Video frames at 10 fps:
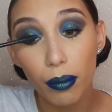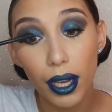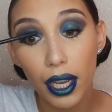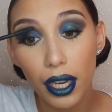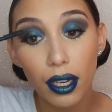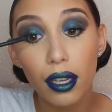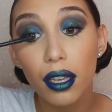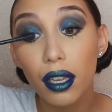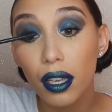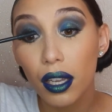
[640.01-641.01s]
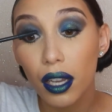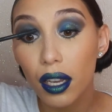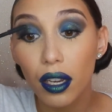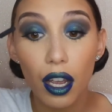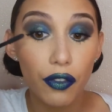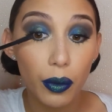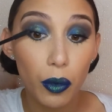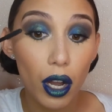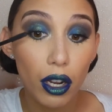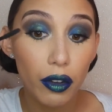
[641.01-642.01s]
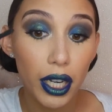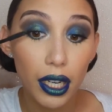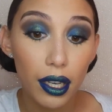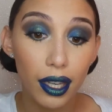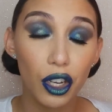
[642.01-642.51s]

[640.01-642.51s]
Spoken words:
mine and not from Walgreens.